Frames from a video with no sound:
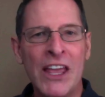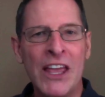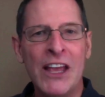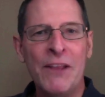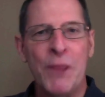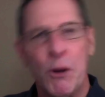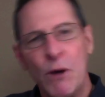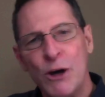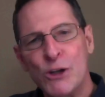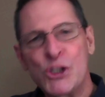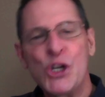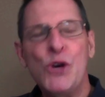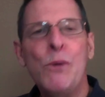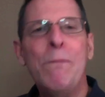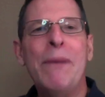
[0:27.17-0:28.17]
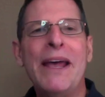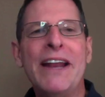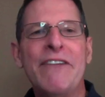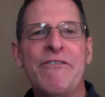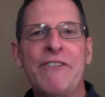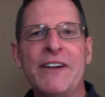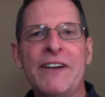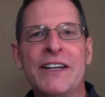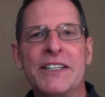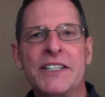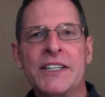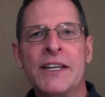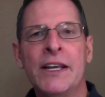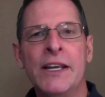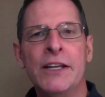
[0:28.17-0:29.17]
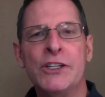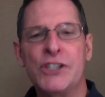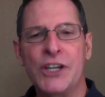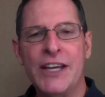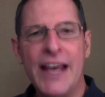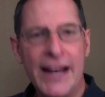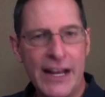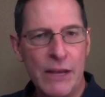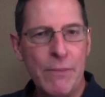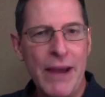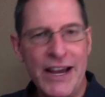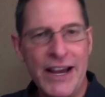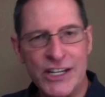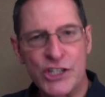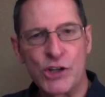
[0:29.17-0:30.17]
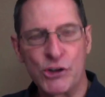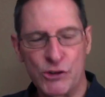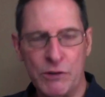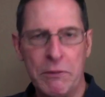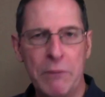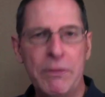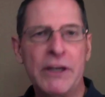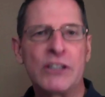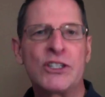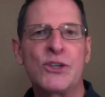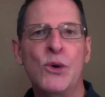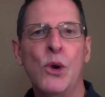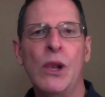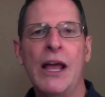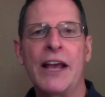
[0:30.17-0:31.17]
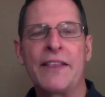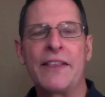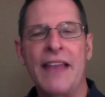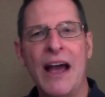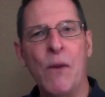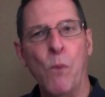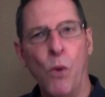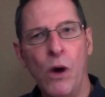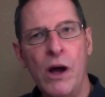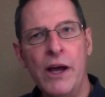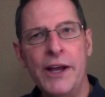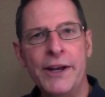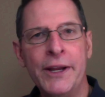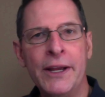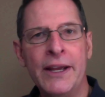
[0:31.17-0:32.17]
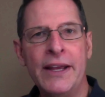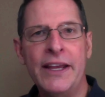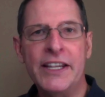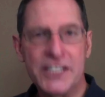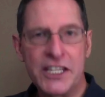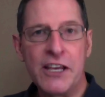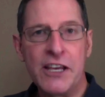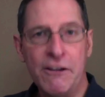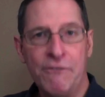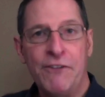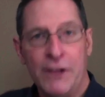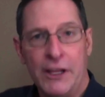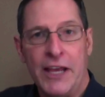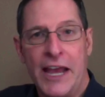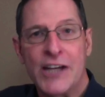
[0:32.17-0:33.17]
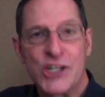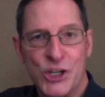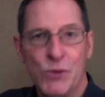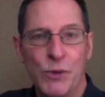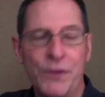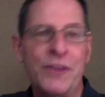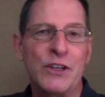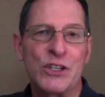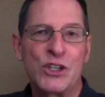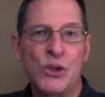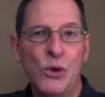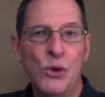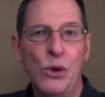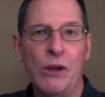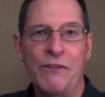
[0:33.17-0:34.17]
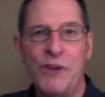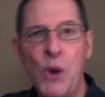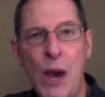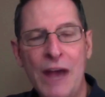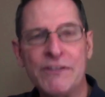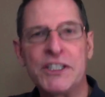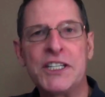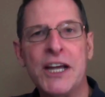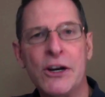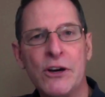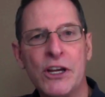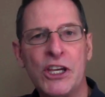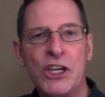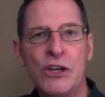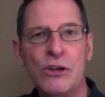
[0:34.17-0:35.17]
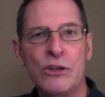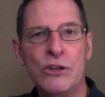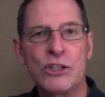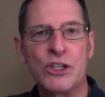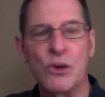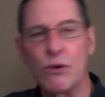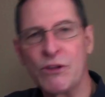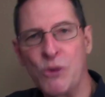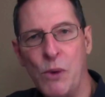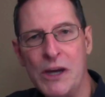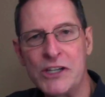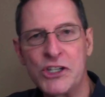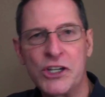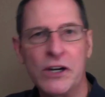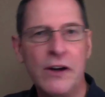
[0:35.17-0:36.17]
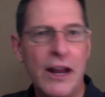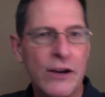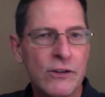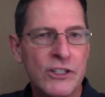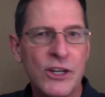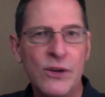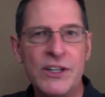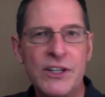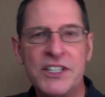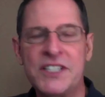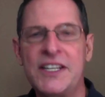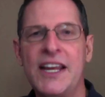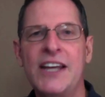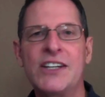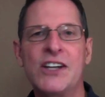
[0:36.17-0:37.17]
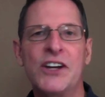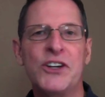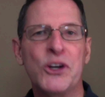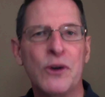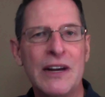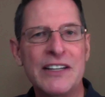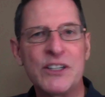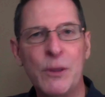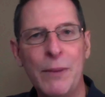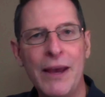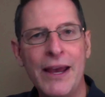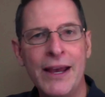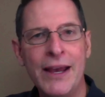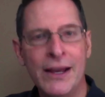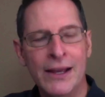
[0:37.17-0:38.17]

There are two benefits to getting a master's from a big school like that. One is the affiliation with the school. If you have Syracuse, Northwestern, Arizona State on your resume,